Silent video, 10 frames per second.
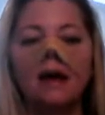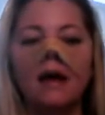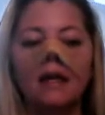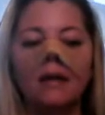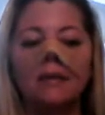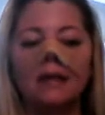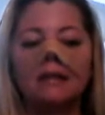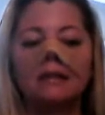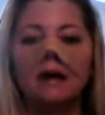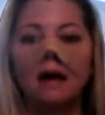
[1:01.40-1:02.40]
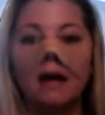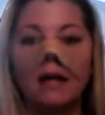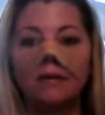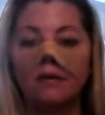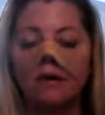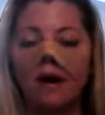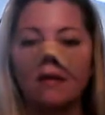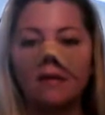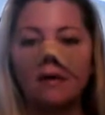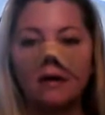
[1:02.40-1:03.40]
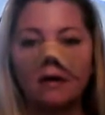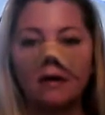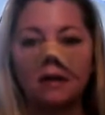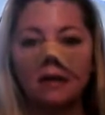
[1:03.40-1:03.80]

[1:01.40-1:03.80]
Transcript: Anyways, I don't know how long